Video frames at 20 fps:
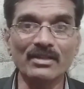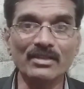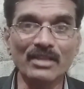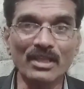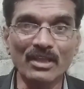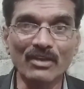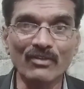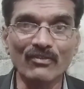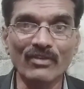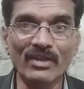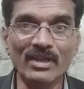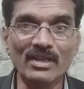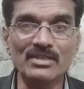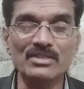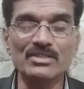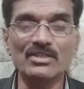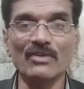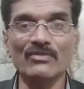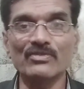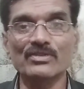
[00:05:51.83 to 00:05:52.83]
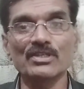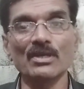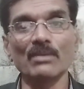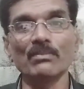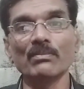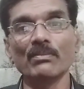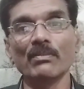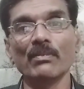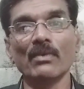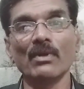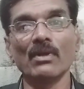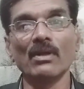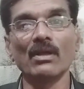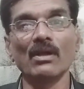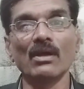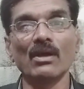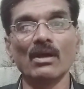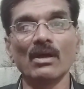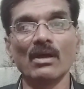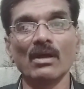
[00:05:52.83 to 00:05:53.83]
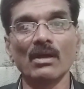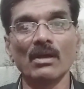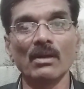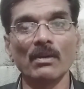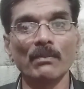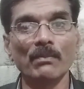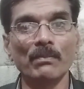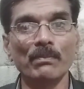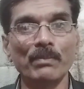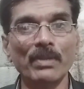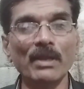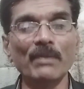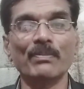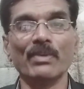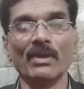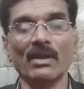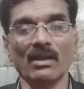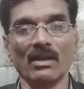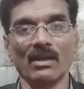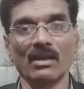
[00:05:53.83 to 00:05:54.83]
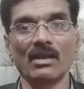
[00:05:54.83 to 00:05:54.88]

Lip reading: the influence of some people,